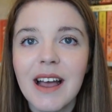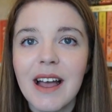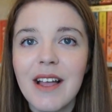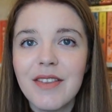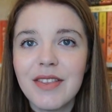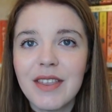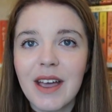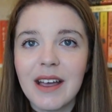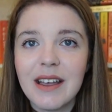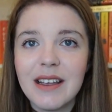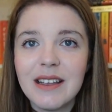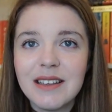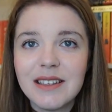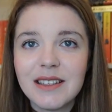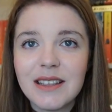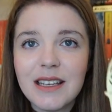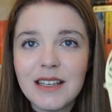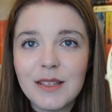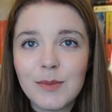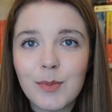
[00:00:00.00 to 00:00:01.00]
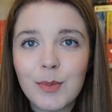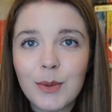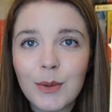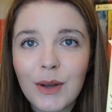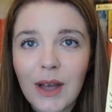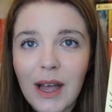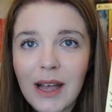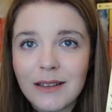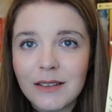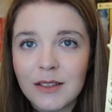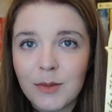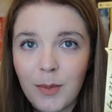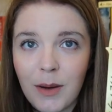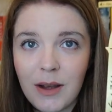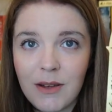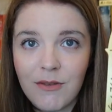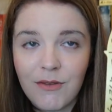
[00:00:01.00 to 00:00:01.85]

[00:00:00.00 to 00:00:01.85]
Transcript: and that is these bookends by